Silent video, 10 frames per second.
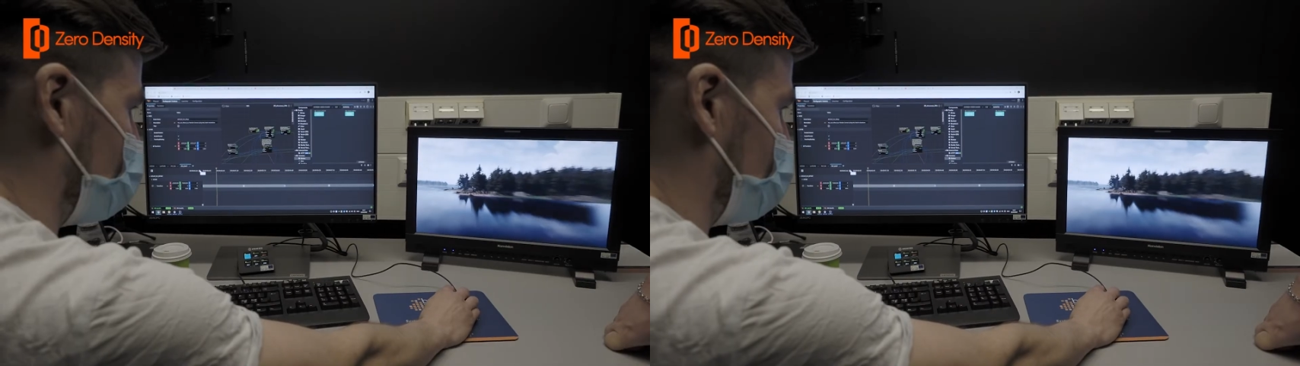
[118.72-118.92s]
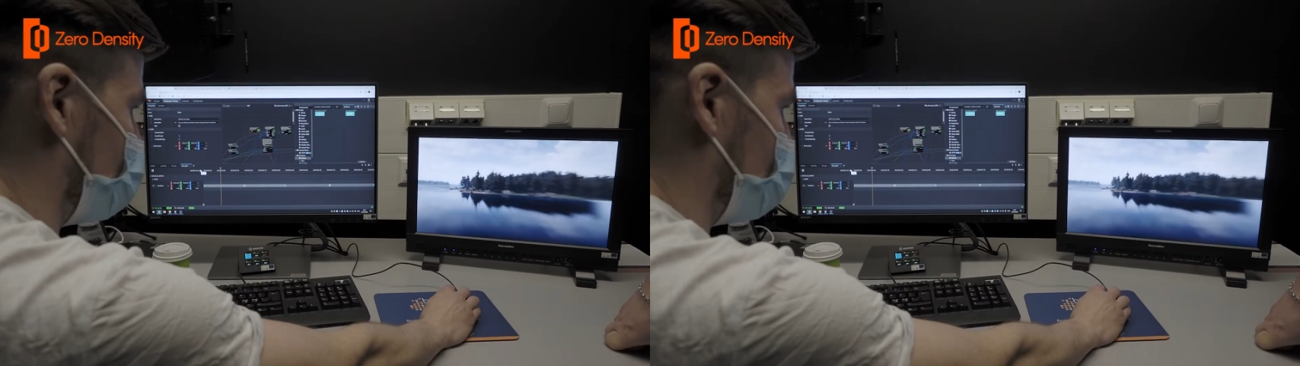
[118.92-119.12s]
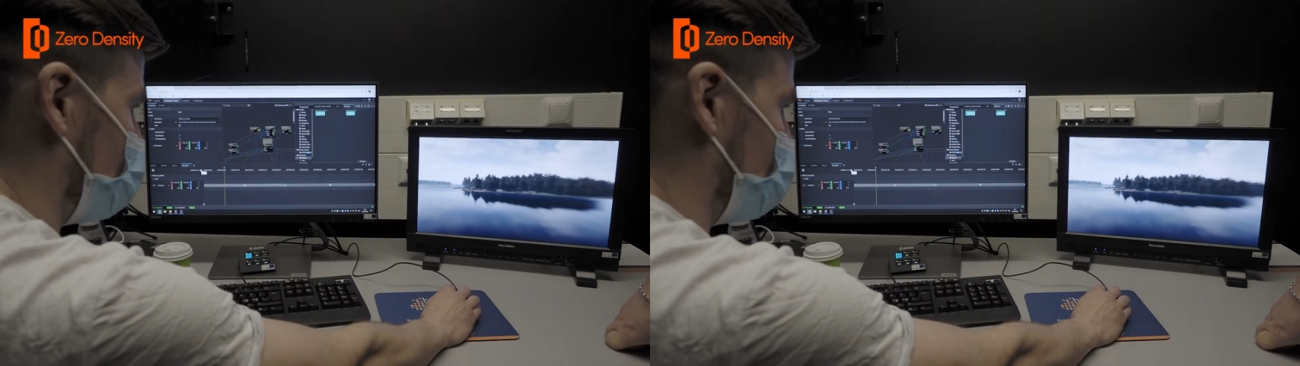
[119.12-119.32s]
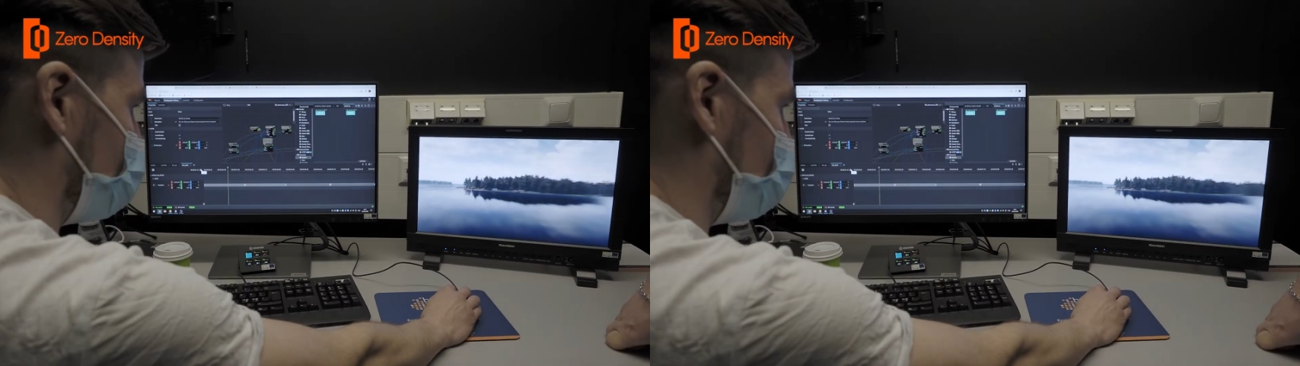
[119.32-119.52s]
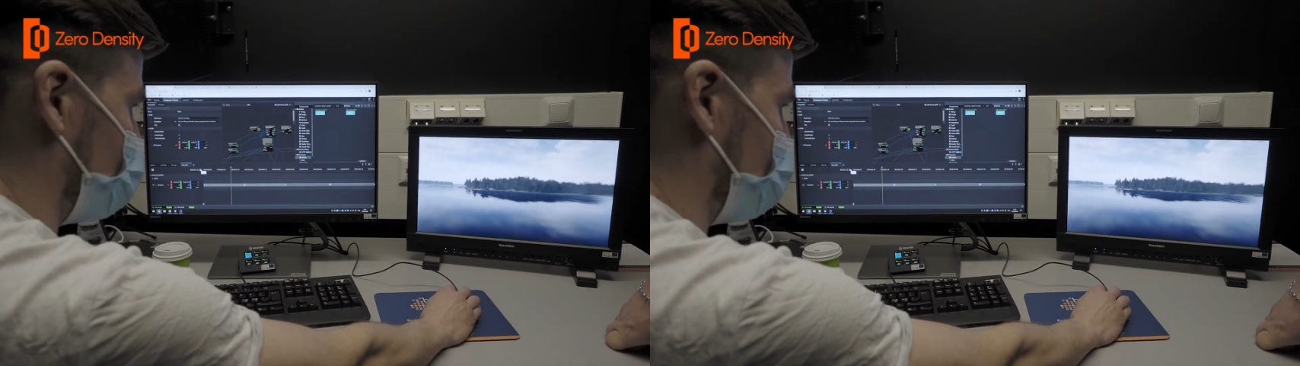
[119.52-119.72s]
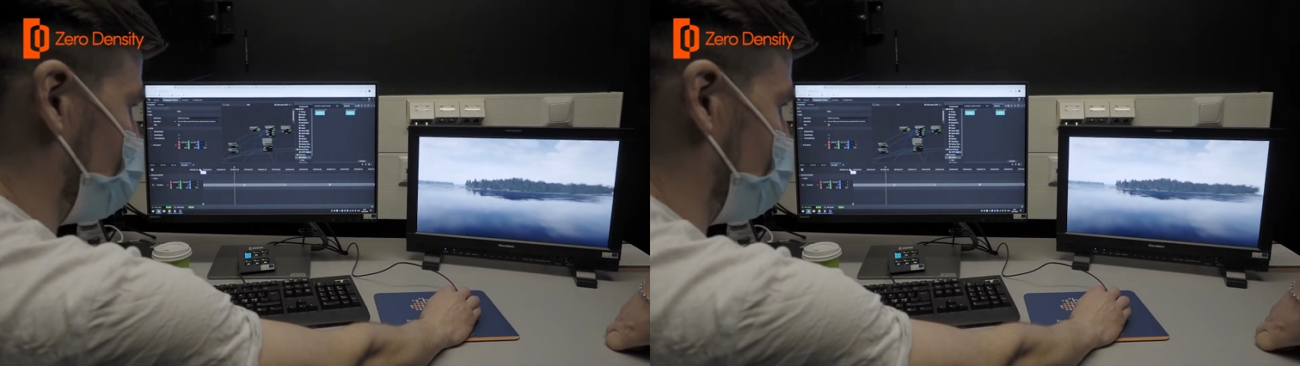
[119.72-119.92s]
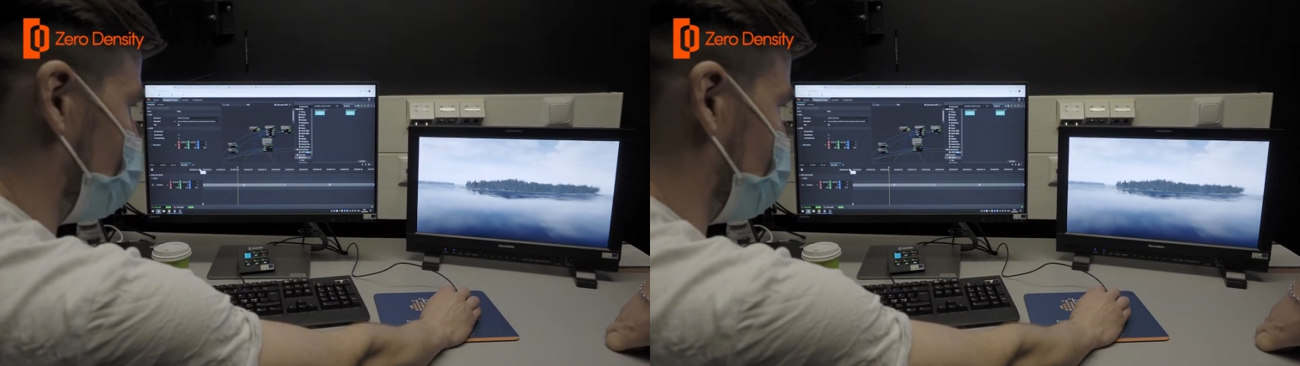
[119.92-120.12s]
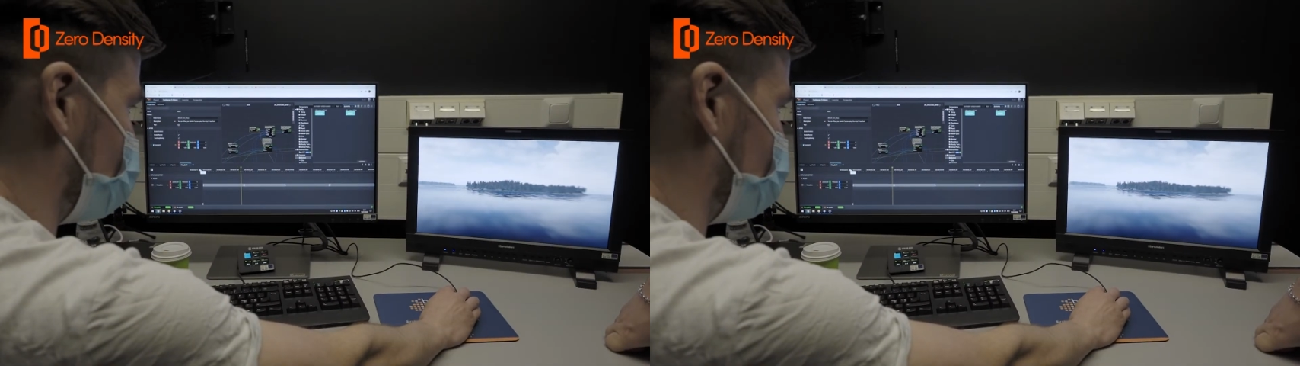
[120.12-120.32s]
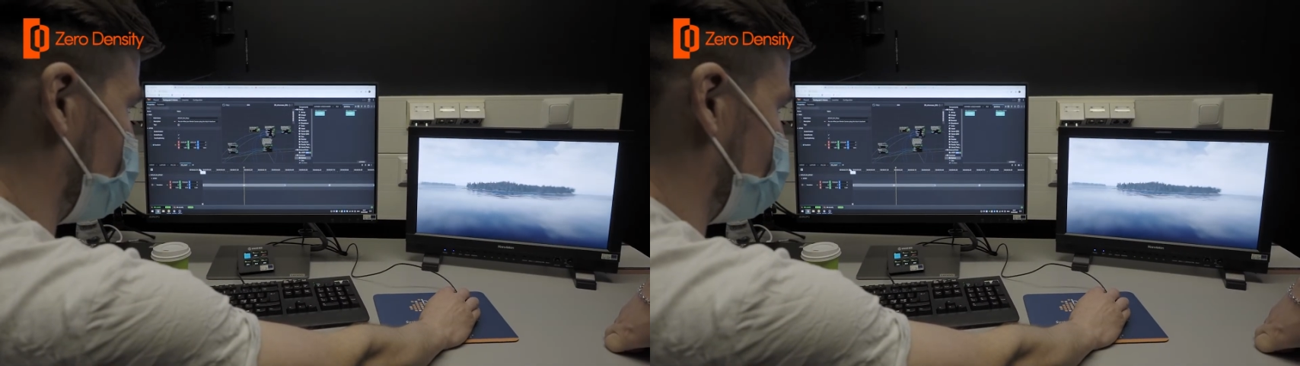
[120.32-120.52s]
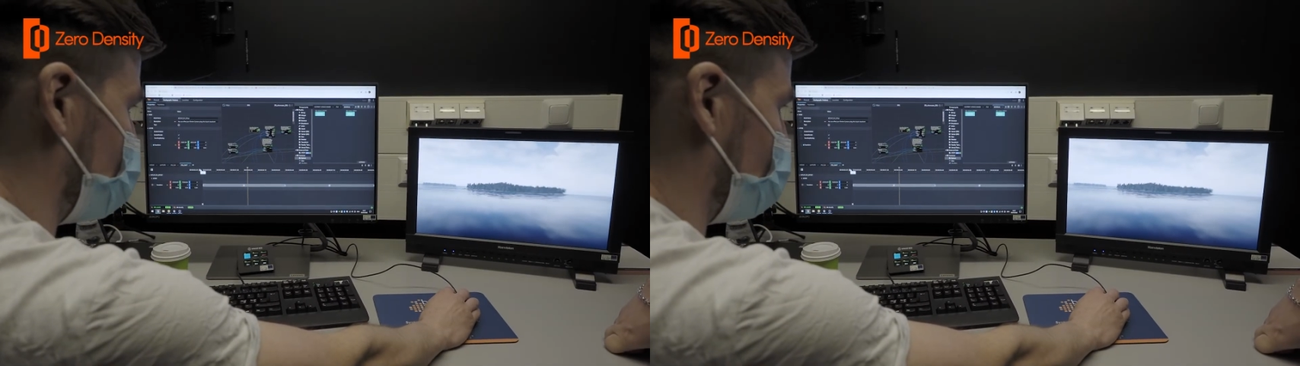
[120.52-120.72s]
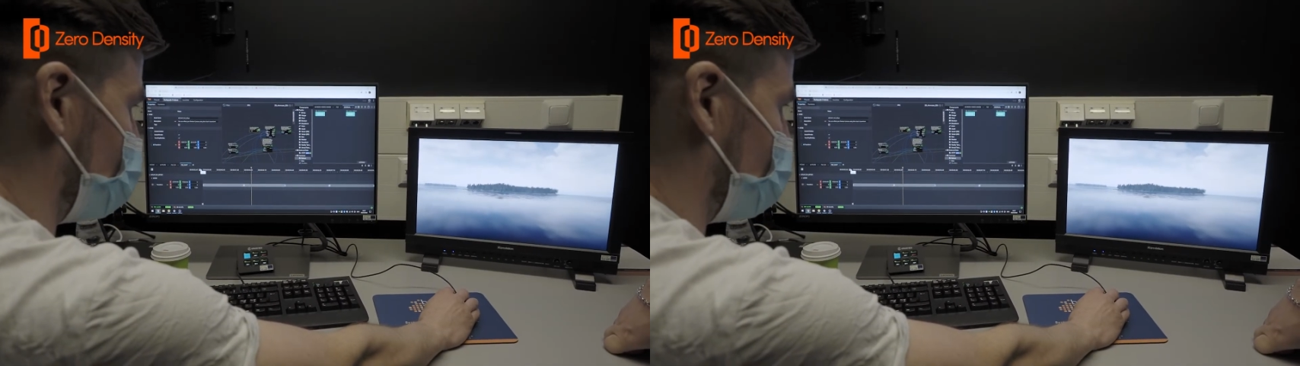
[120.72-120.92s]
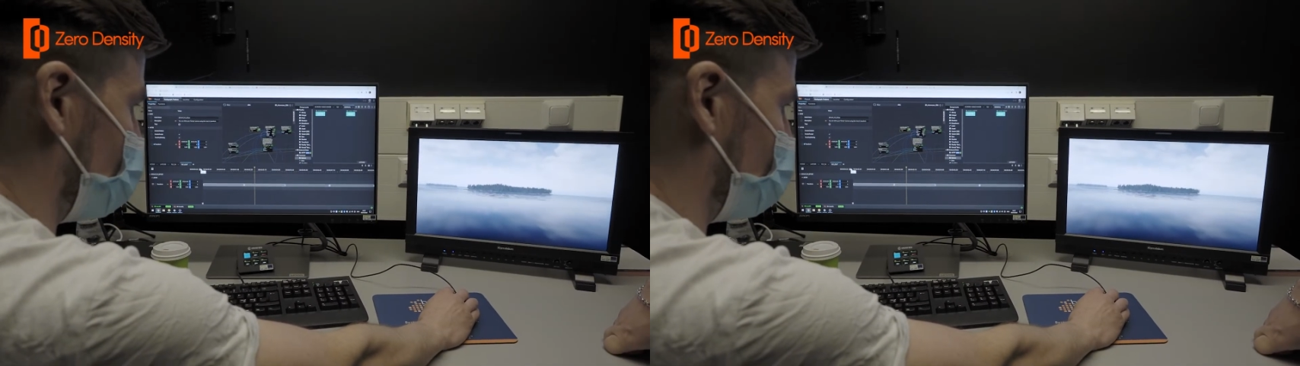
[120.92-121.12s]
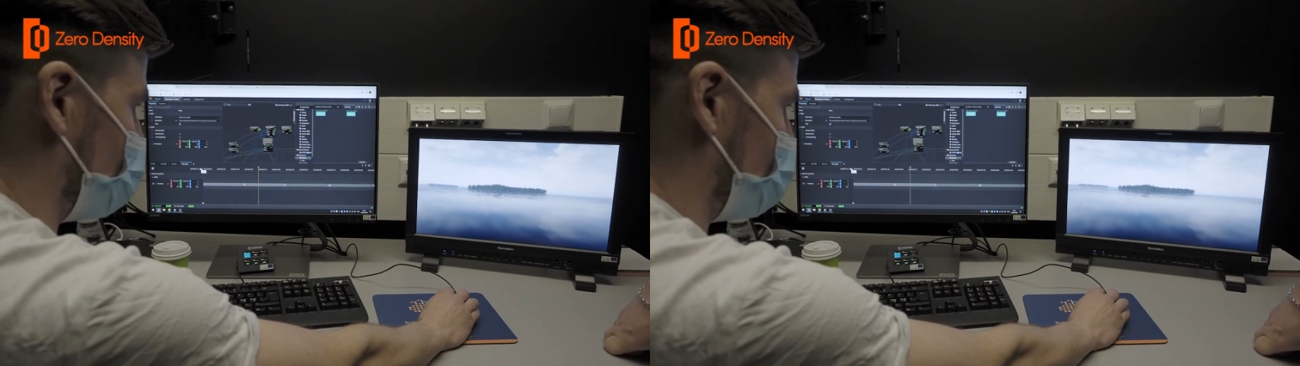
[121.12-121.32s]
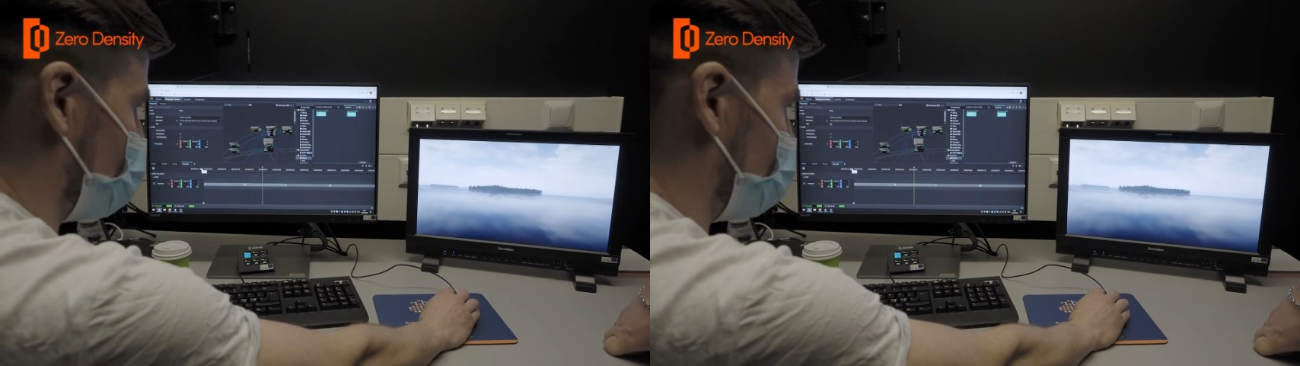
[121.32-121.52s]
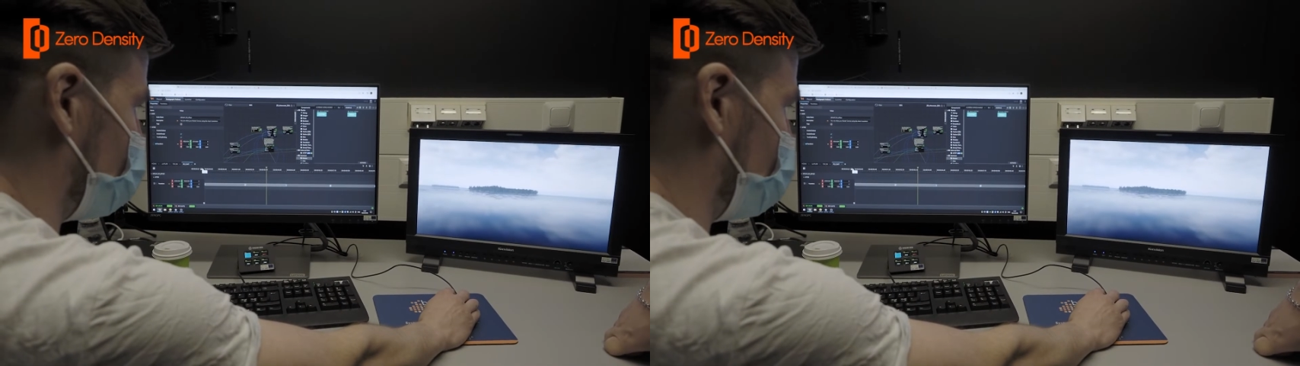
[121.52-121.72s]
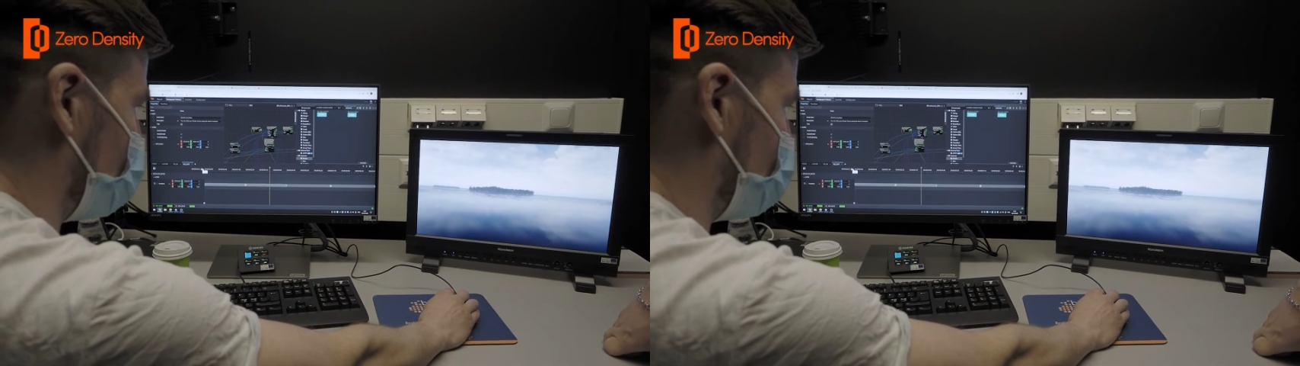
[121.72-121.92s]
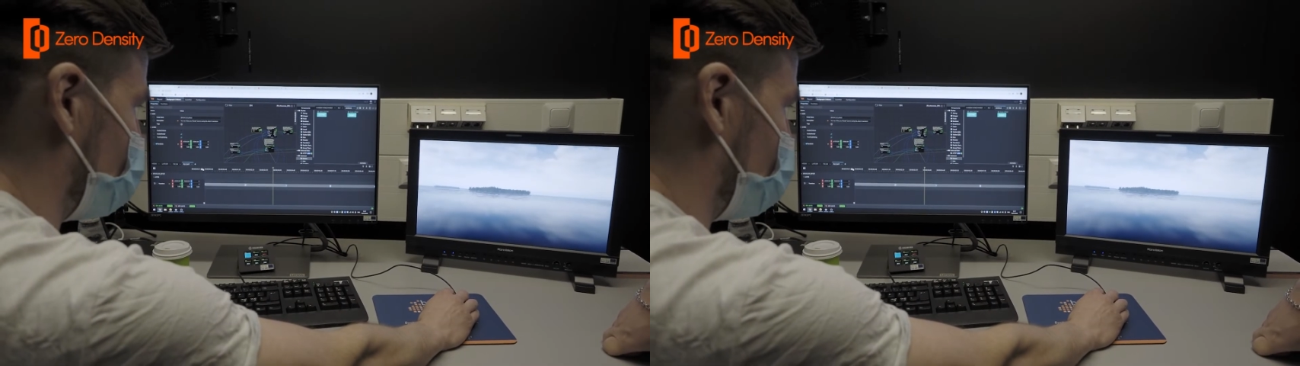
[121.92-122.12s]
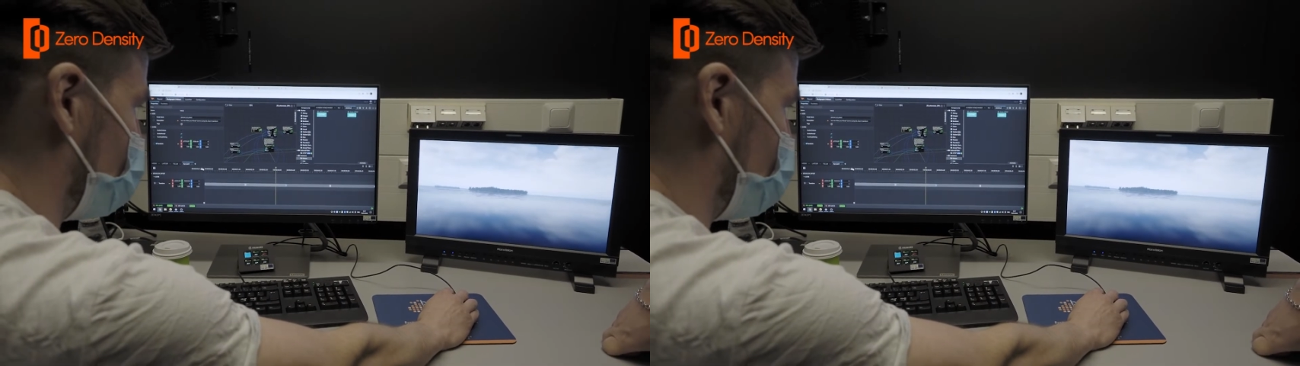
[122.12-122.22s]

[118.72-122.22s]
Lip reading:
[unreadable: no face in view]